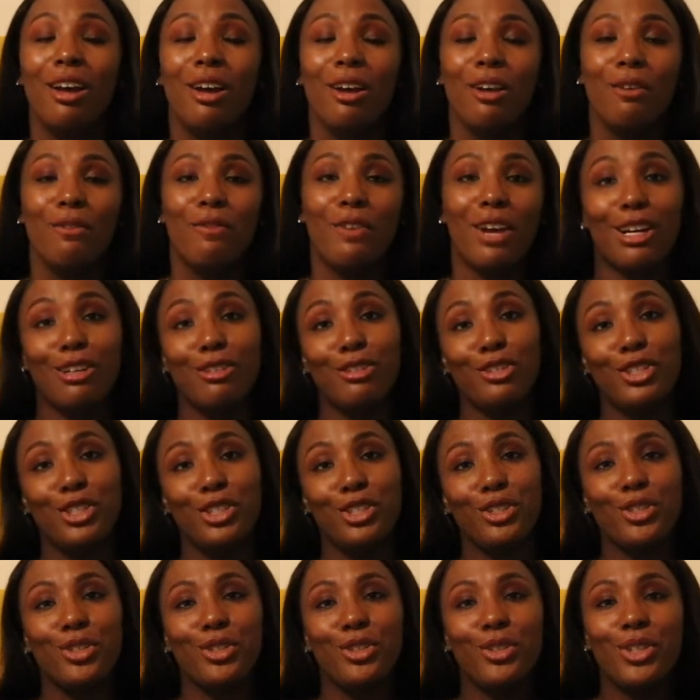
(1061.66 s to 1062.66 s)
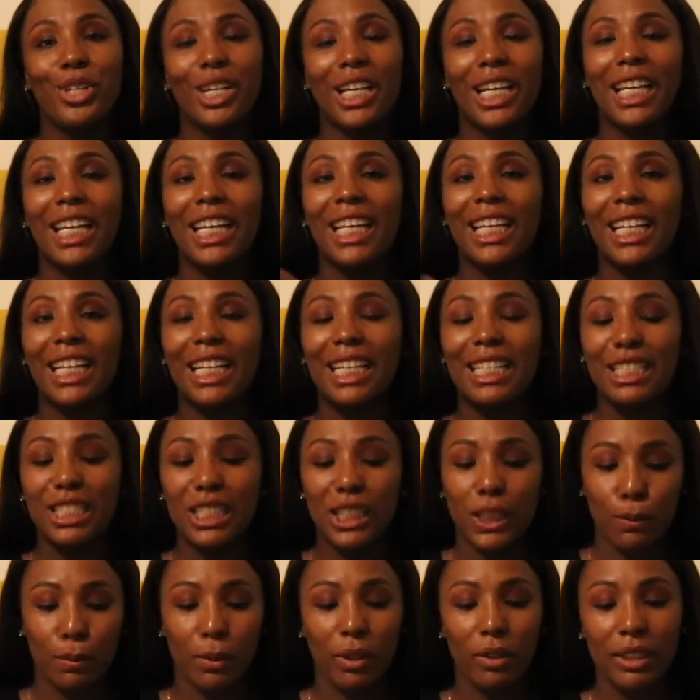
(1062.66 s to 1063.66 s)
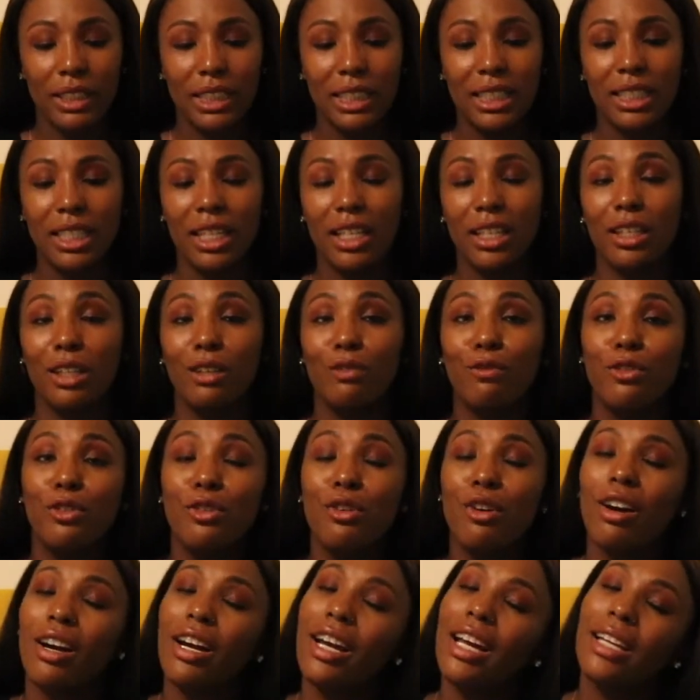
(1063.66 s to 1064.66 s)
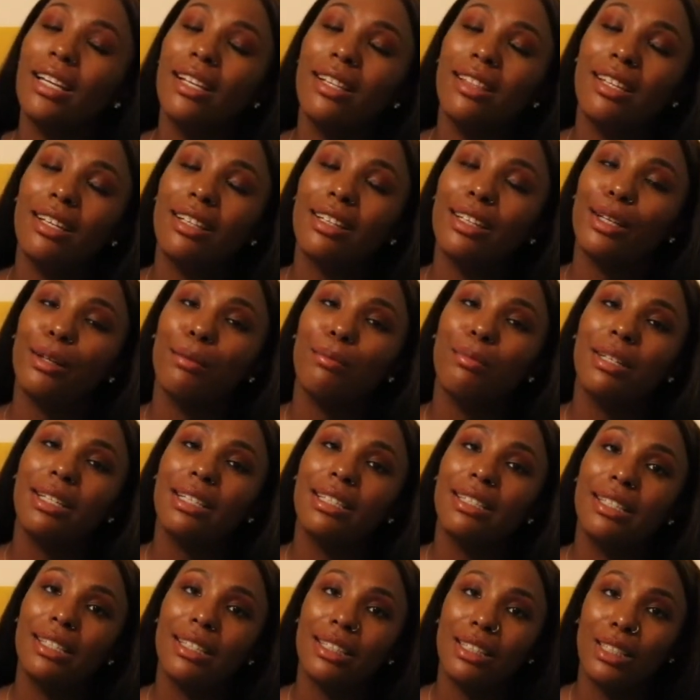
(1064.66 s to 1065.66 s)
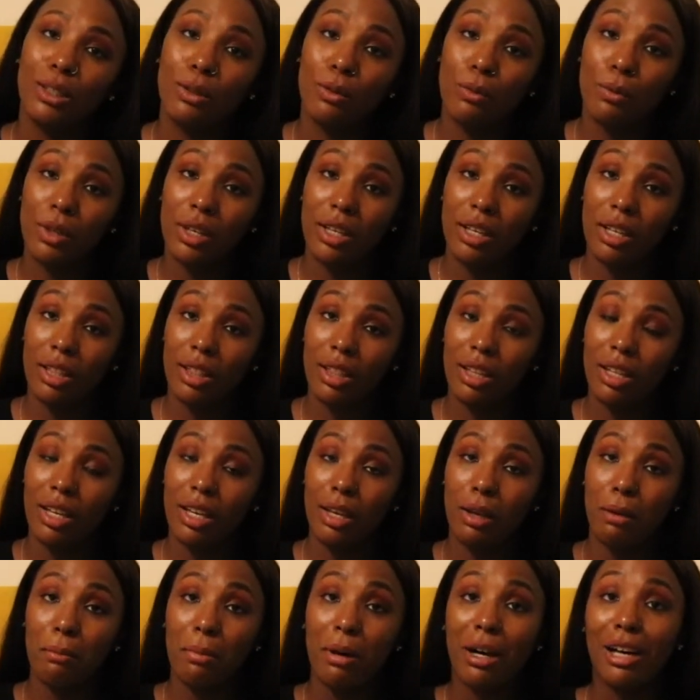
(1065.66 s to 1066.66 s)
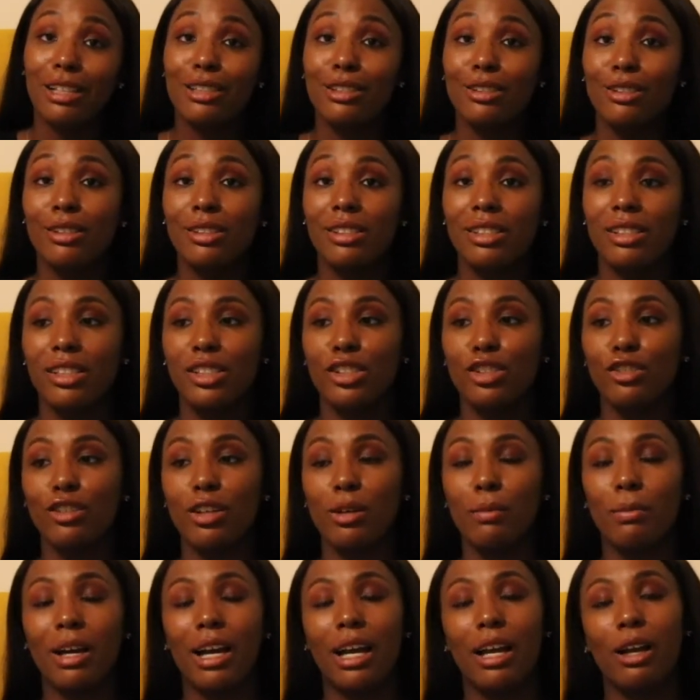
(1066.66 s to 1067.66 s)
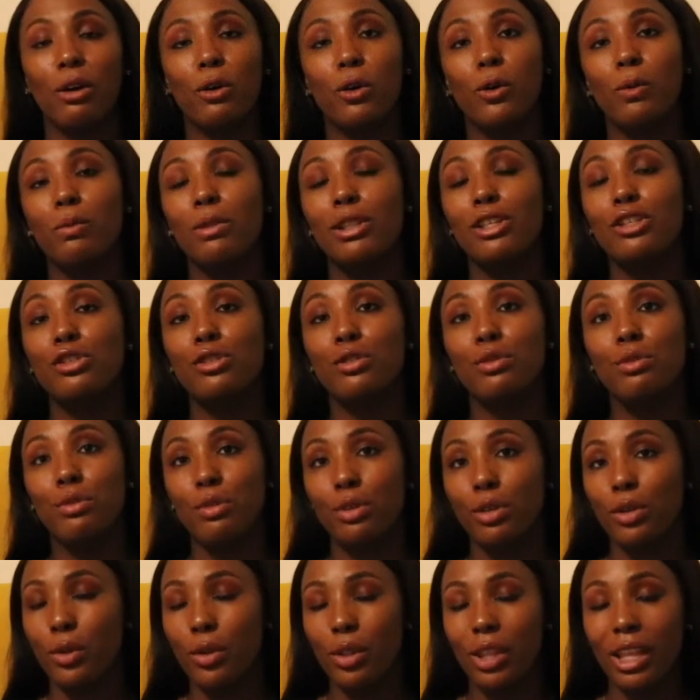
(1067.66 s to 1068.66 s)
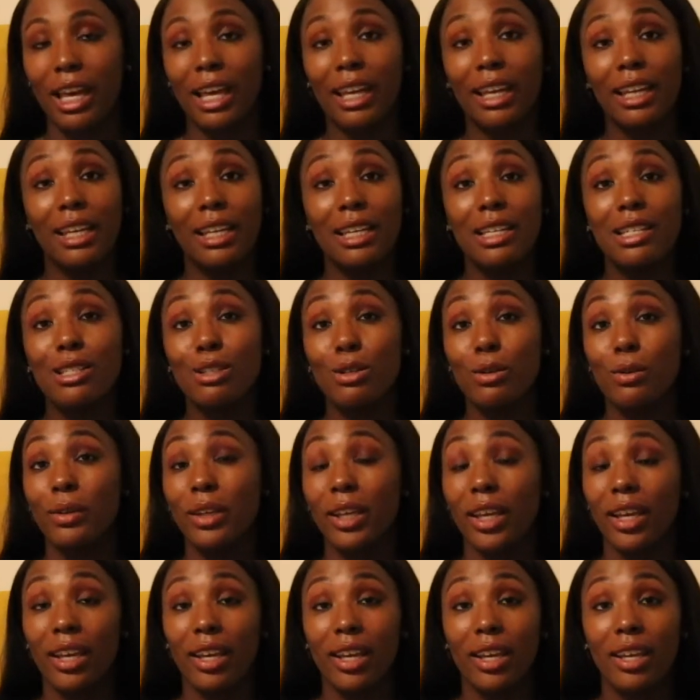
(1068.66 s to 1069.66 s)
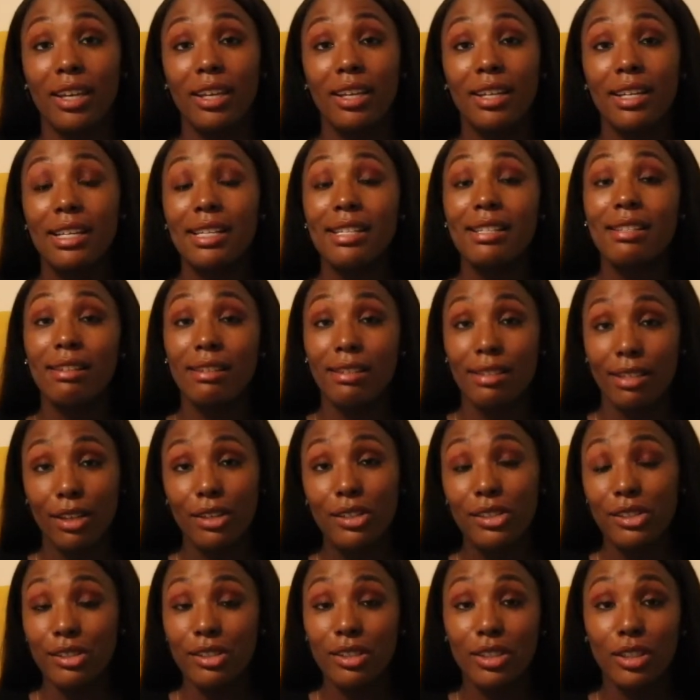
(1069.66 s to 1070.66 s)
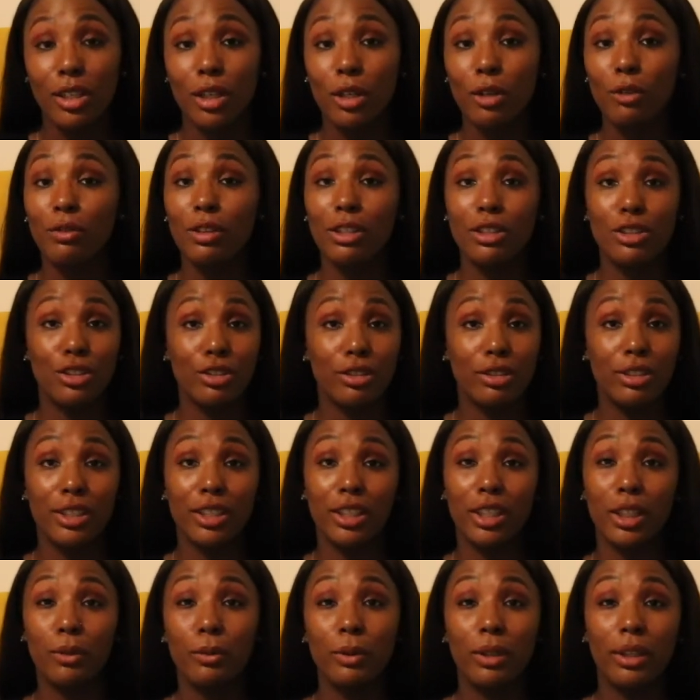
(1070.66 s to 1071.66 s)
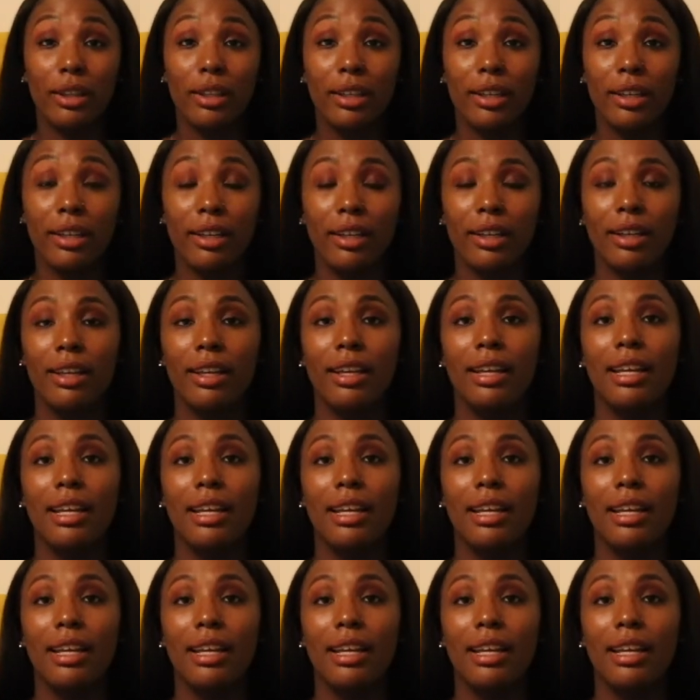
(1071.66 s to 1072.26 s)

found you in good spirits. And if you are anything like me and dealing with imposter syndrome, I hope that you know that it is okay to tell yourself that you're dealing with it.